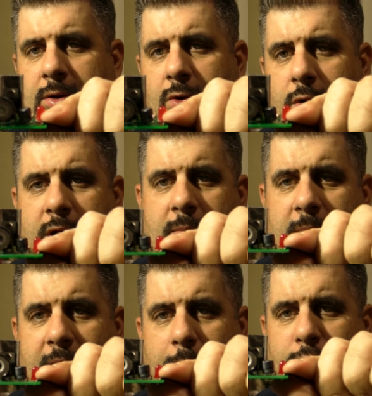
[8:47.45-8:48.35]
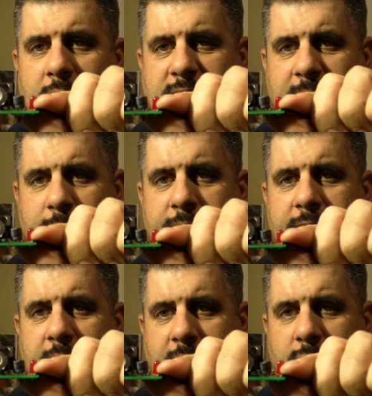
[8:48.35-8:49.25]
Or you can buy them pre-assembled
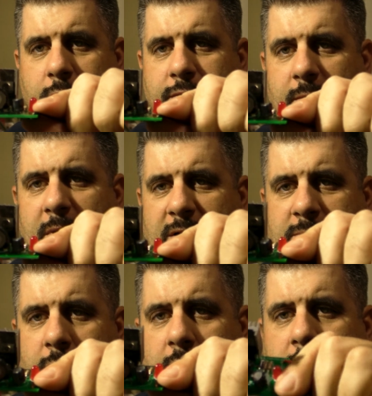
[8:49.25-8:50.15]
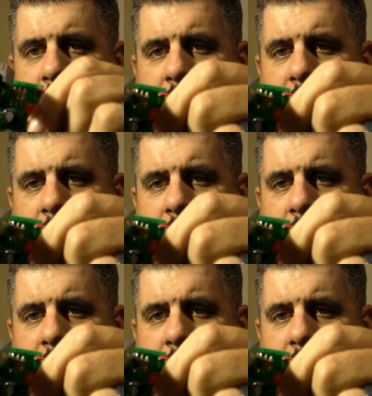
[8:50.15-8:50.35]
for like $2 or $3 more,